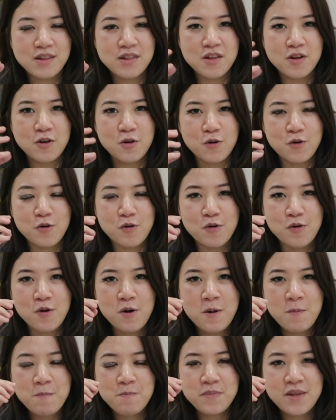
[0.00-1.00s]

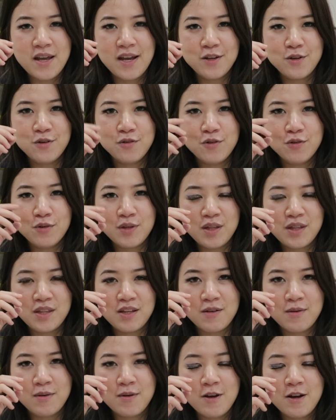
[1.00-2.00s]
So I do notice
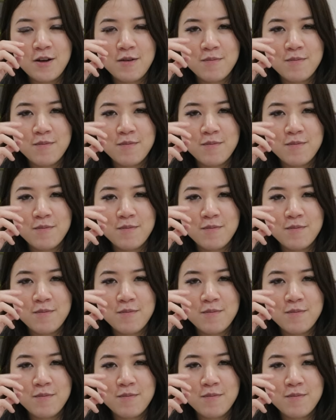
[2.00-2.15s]
the